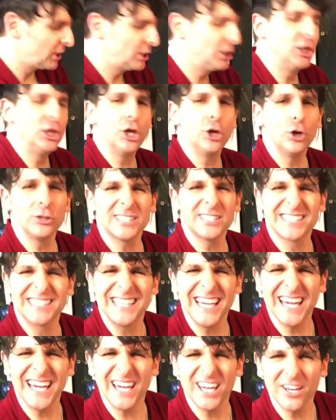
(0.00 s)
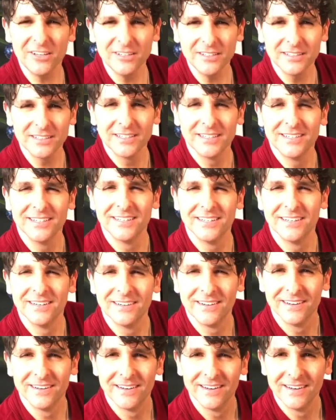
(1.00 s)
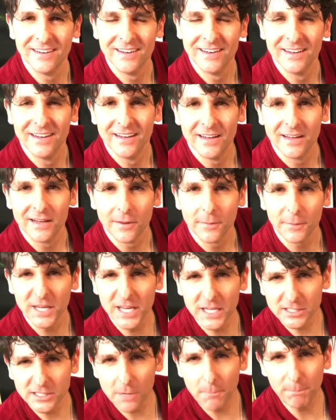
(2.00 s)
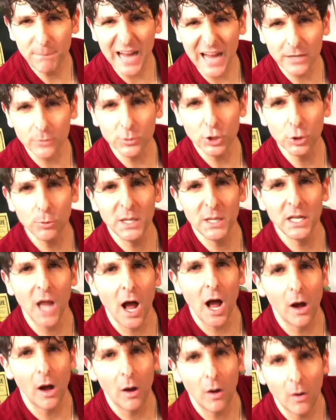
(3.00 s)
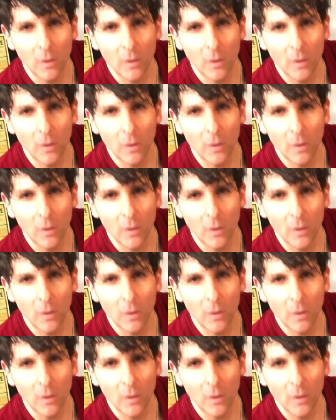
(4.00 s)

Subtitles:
Lucille, keep some back where you belong.